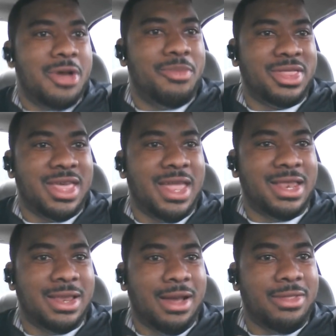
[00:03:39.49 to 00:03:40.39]
But
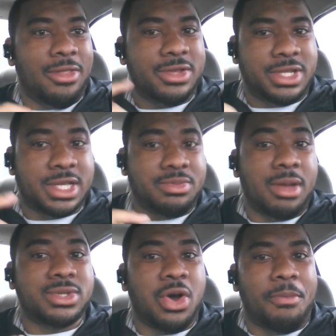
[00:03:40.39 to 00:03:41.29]
then another six
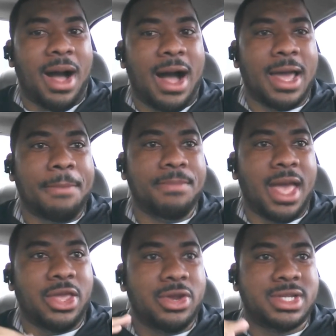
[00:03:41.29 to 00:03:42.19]
months go by
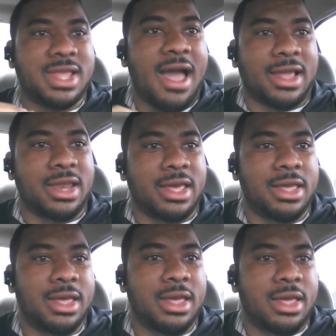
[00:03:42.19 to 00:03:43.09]
and you're stagnant.
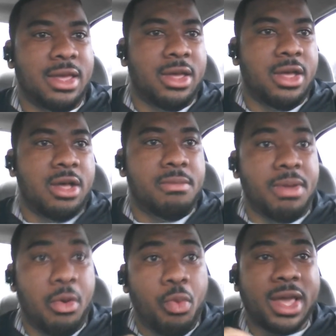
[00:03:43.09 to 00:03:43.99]

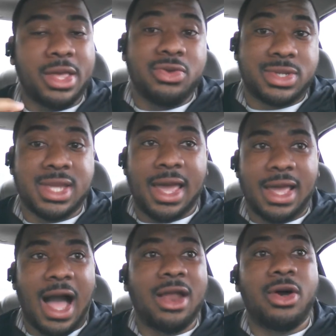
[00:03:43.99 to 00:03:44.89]
But what can you say?
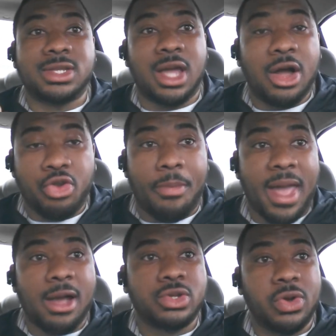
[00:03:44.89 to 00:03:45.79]
I lost 100
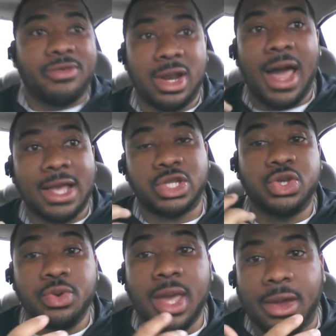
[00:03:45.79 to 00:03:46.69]
pounds over the last
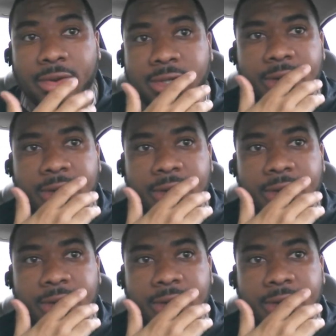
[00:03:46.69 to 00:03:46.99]
two years.